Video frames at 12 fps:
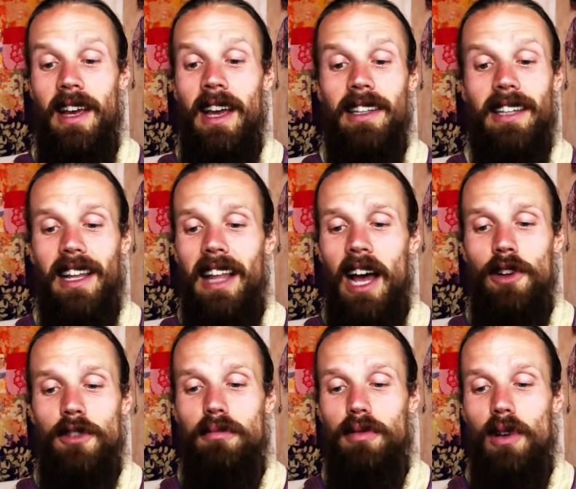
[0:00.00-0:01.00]
The clouds
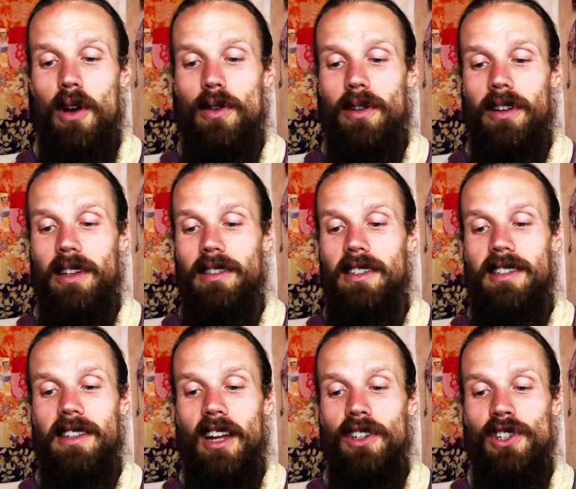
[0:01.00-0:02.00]
broke and the
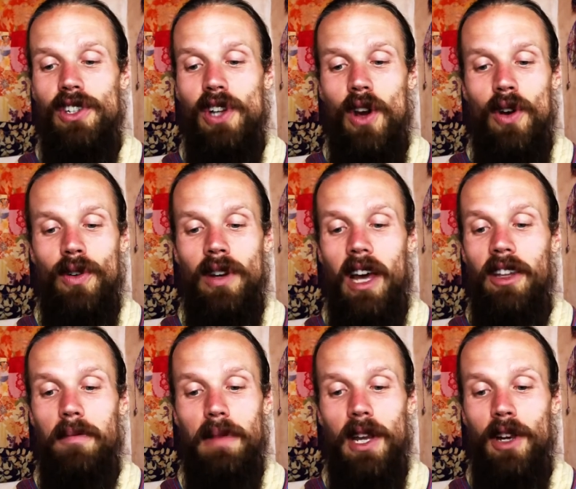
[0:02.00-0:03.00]
sun shone on the
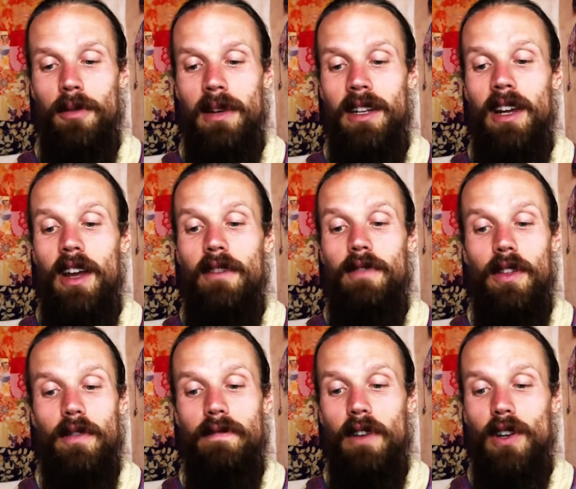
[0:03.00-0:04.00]
pyramid for the
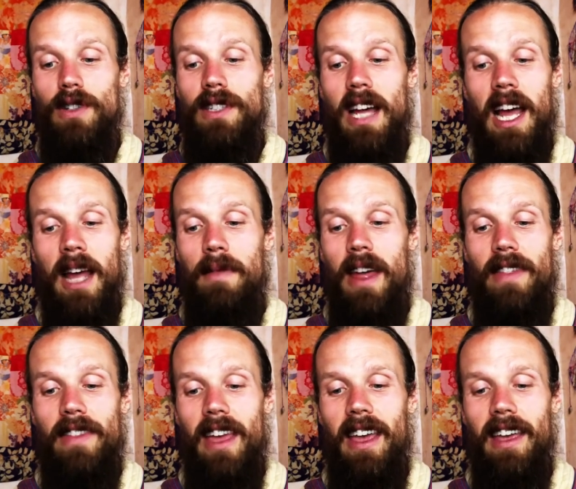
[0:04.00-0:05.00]
first time that
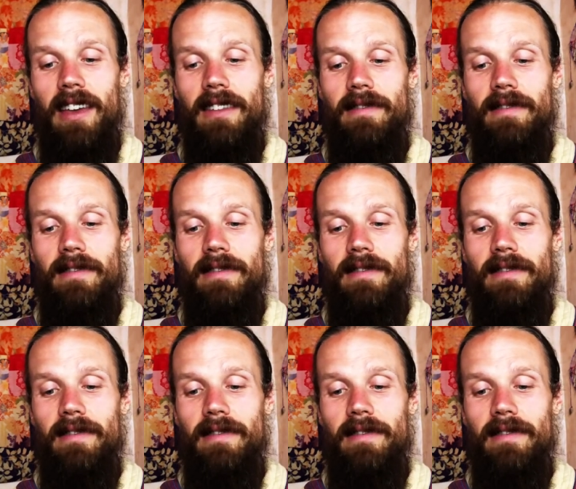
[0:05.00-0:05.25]
day.